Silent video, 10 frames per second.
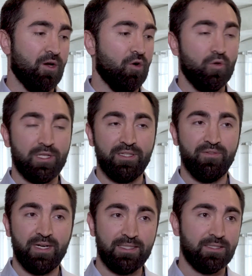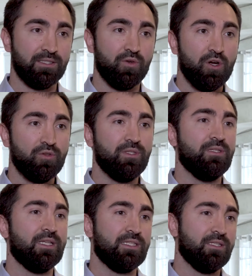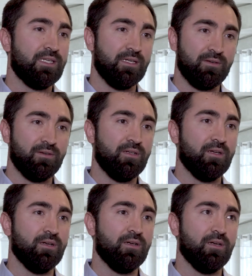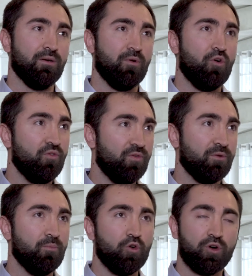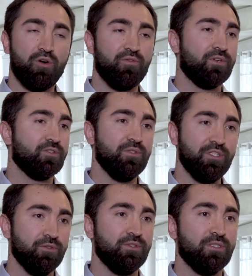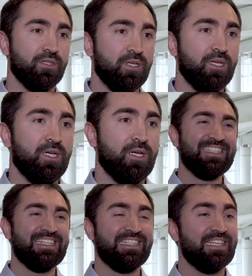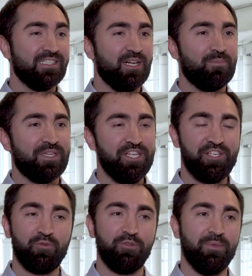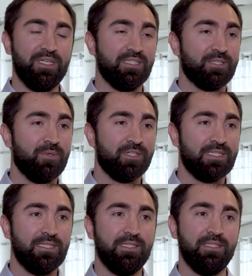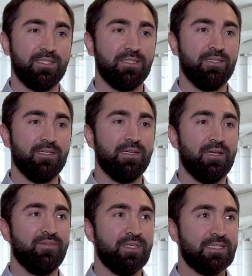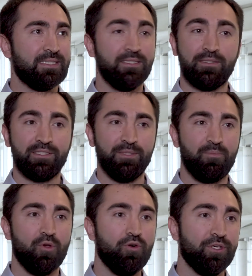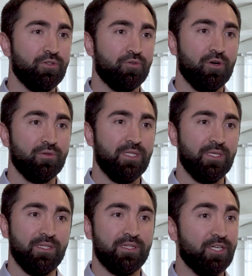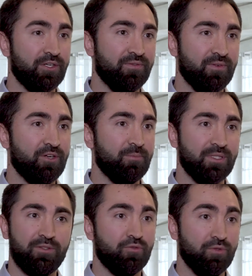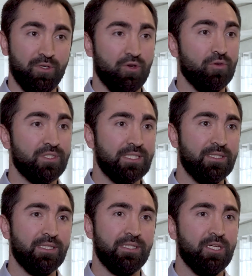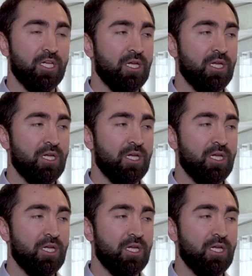all the devices around that can offer more comfort to the user. Another application would be in smart cities, having sensors deployed throughout the entire environment, through the whole city,